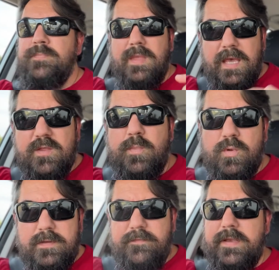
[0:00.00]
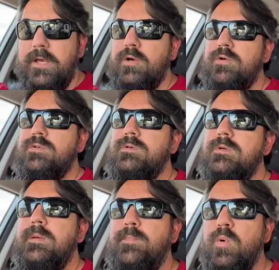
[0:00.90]
export the video,
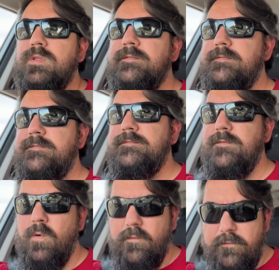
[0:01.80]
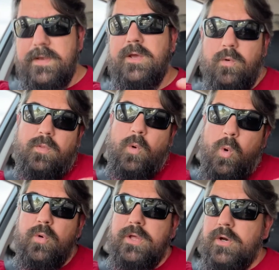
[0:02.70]
import the video or
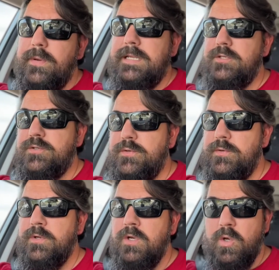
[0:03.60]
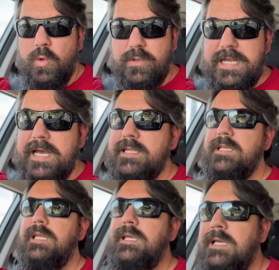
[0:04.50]
the audio into
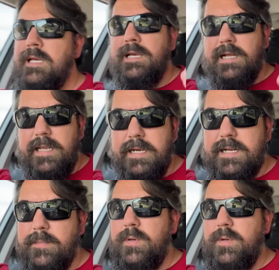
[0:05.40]
Audacity, clean it up in